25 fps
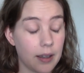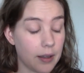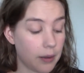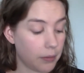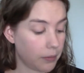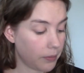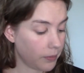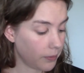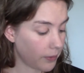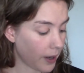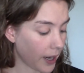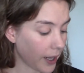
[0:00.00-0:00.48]

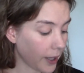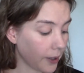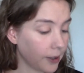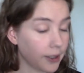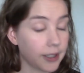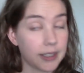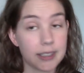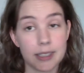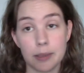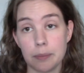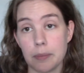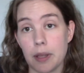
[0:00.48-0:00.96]

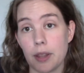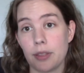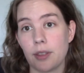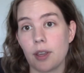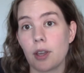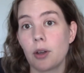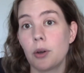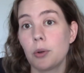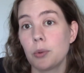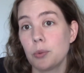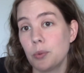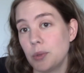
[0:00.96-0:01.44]
regular
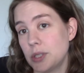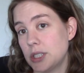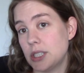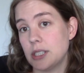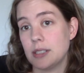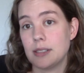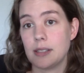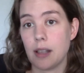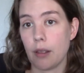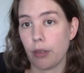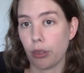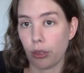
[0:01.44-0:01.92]
dimethicone, which
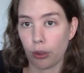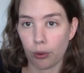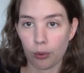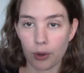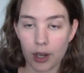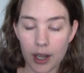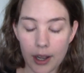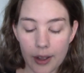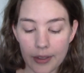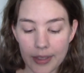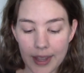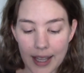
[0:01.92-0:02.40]
is a
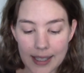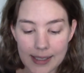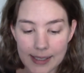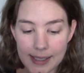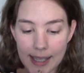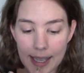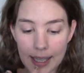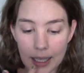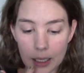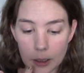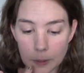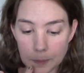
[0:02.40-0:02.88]
3 on that
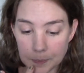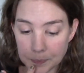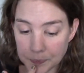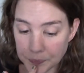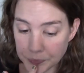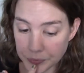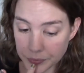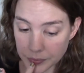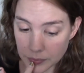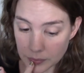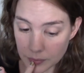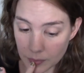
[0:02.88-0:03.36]
scale.
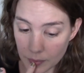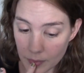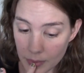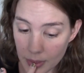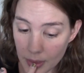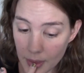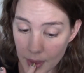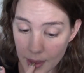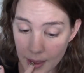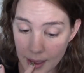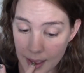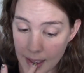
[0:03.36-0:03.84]

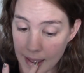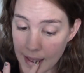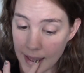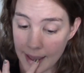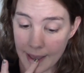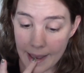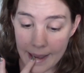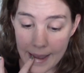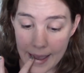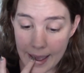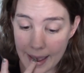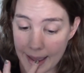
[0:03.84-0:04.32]

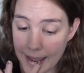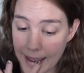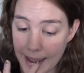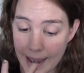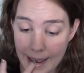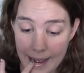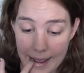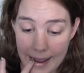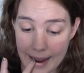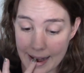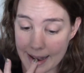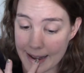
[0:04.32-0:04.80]

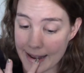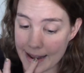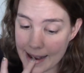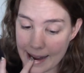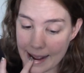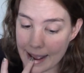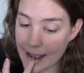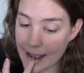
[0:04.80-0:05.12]
And